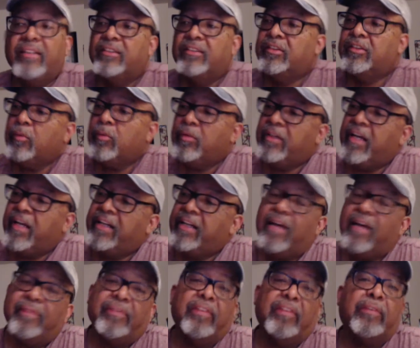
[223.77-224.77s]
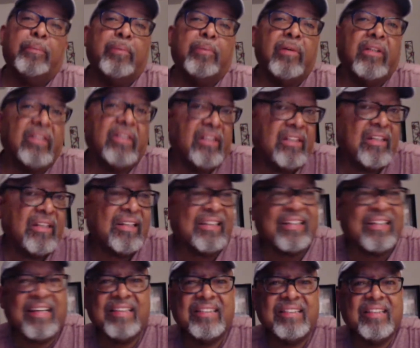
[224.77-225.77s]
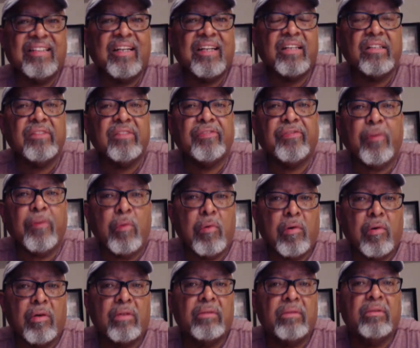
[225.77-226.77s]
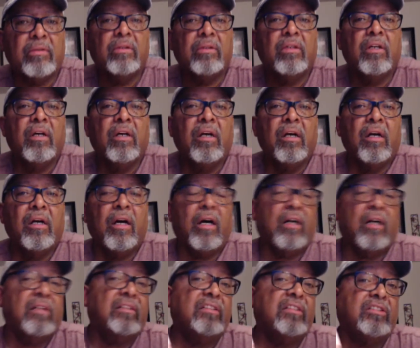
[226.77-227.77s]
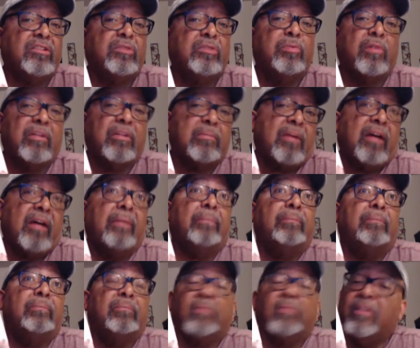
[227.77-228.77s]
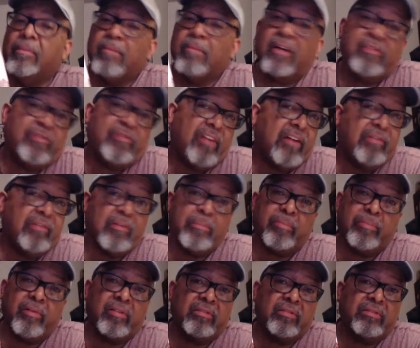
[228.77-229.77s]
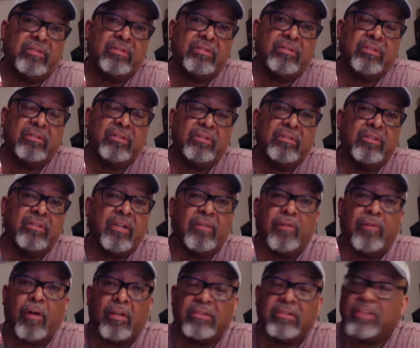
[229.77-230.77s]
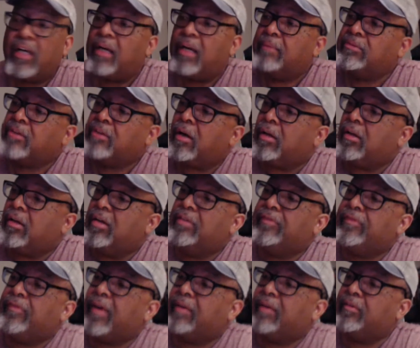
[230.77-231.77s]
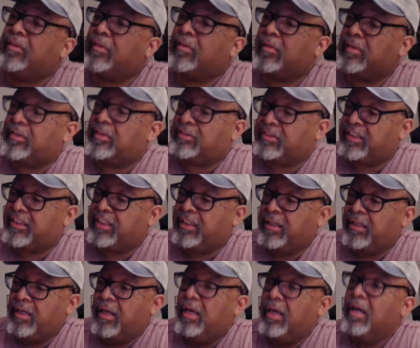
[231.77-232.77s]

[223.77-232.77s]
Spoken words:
So when I got this book in like 1994, and this is one of my favorite books of all times, called Unfounded Loyalty,